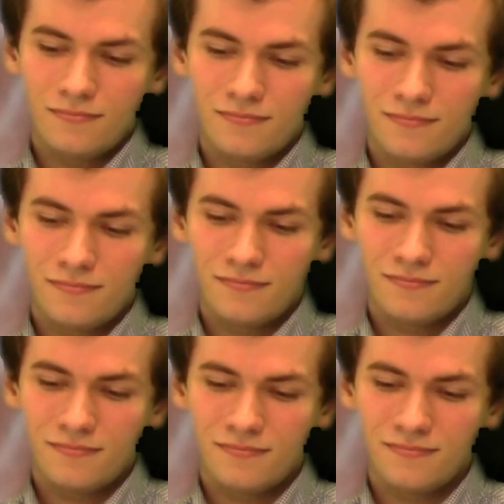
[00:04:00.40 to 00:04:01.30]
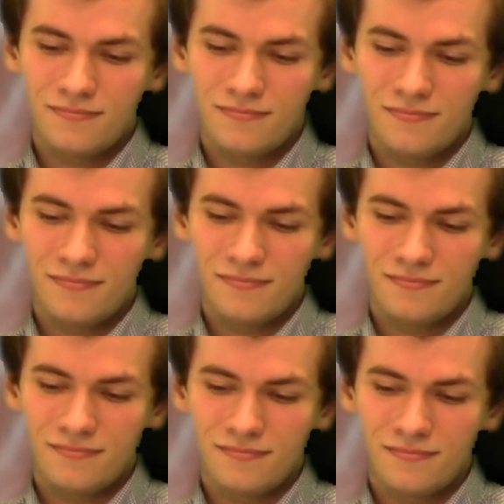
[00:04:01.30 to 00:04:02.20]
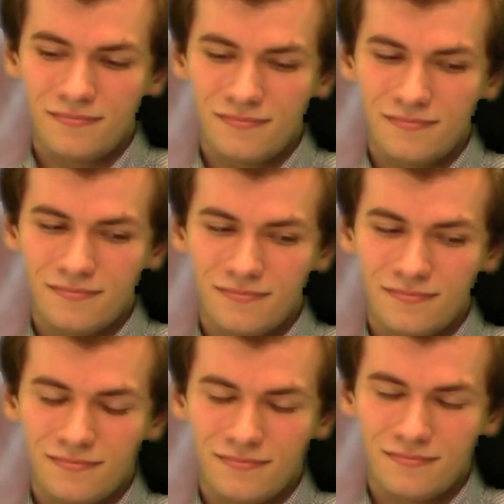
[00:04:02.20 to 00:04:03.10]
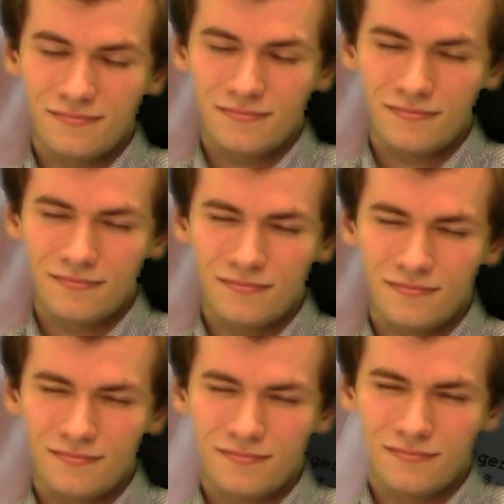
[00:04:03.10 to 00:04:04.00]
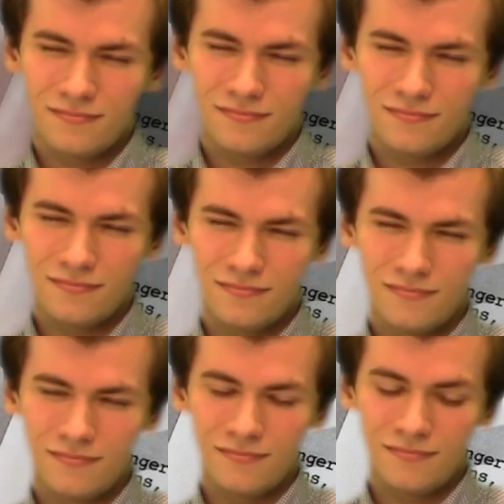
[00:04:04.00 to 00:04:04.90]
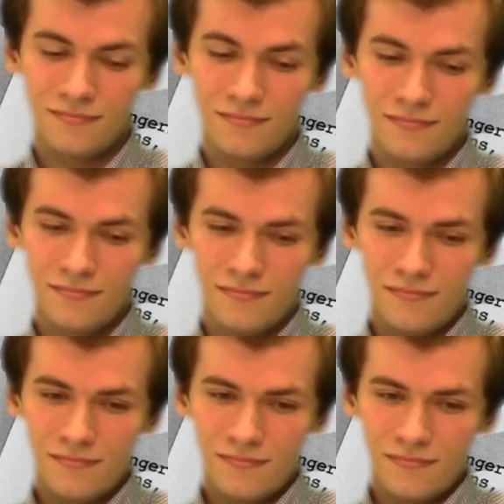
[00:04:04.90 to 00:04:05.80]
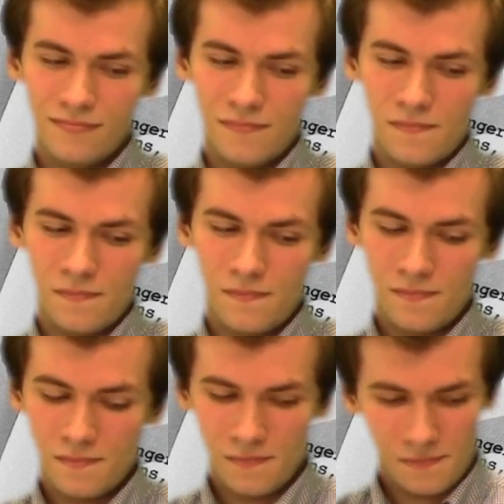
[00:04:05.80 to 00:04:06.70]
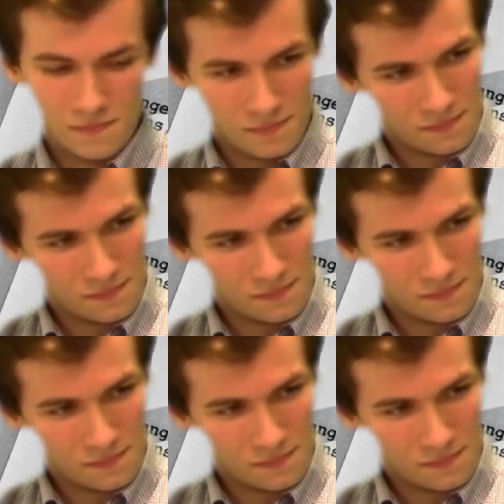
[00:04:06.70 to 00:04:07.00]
[no speech]